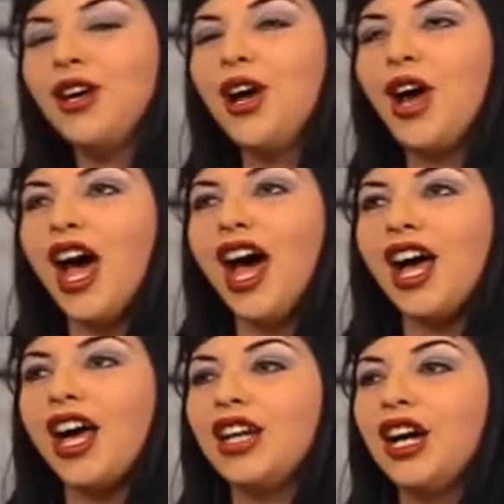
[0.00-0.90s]

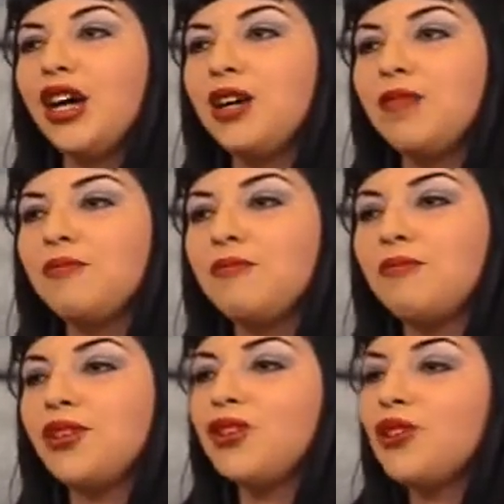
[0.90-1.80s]
And
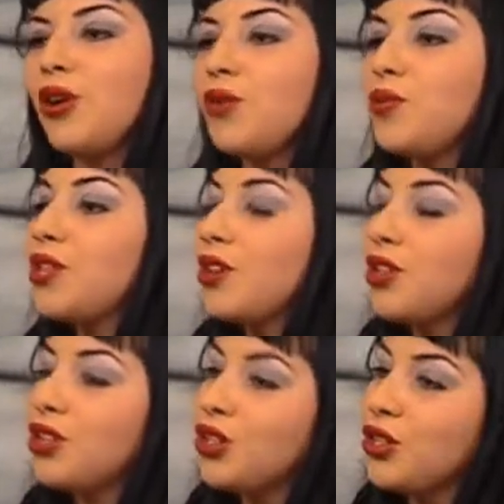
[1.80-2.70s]
so we started
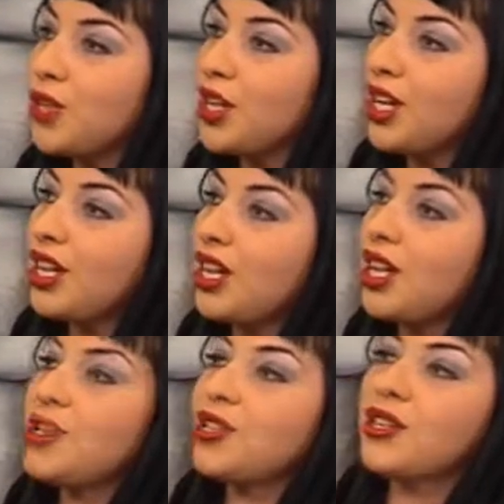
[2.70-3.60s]
doing it, and we
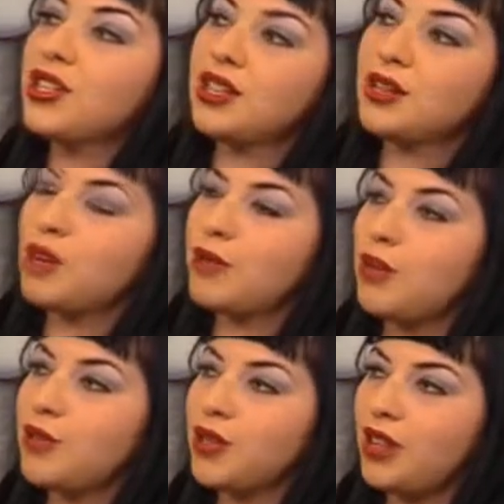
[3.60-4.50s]
started studying more about
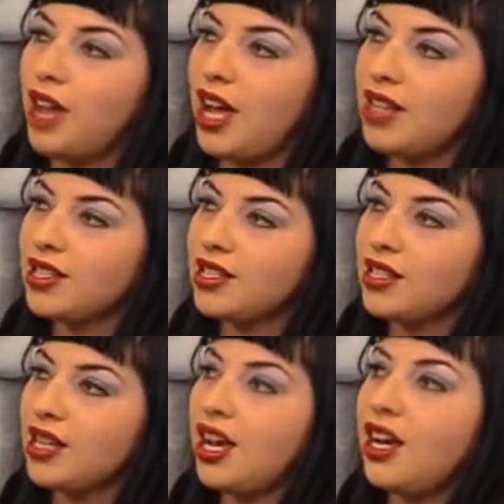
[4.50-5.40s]
burlesque,
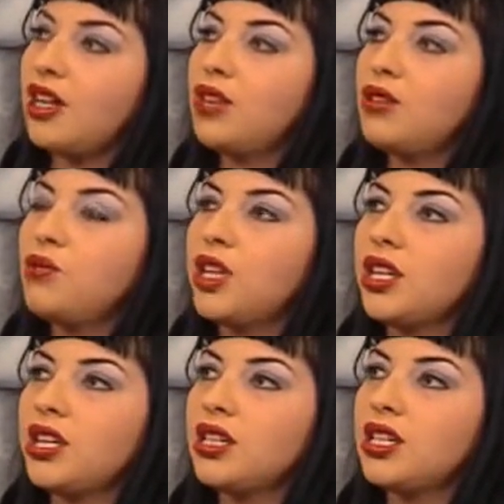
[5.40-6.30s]
and we did
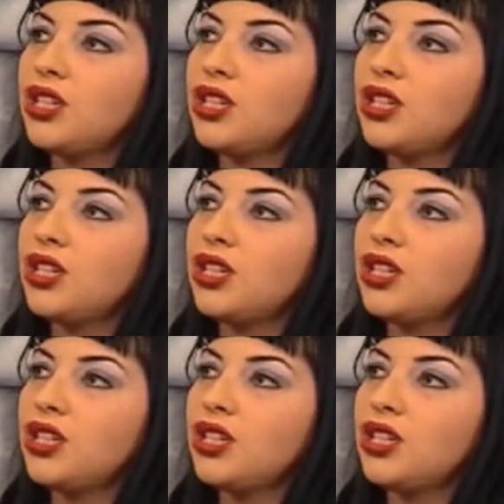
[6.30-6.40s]
a show